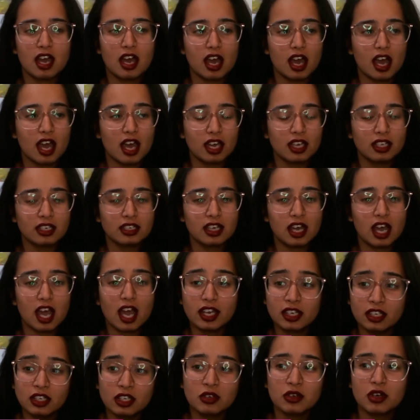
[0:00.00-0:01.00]
And I
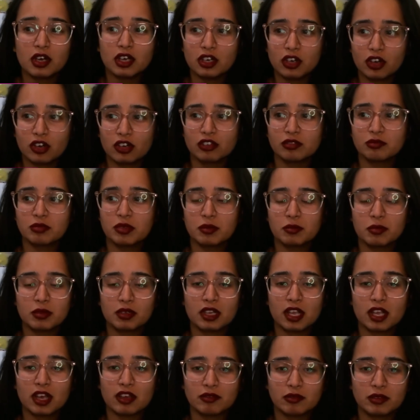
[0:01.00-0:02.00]
know a lot of people
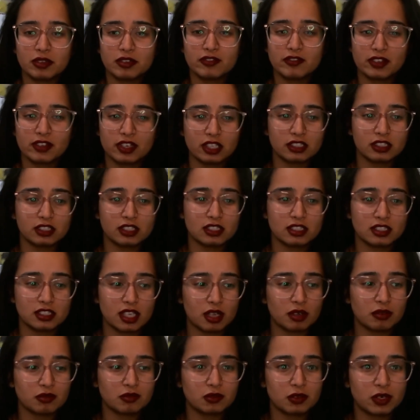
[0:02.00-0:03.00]
have been feeling the
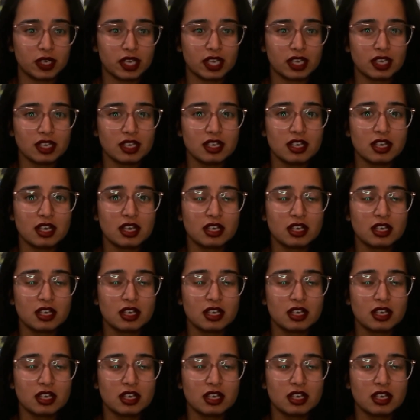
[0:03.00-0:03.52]
same way.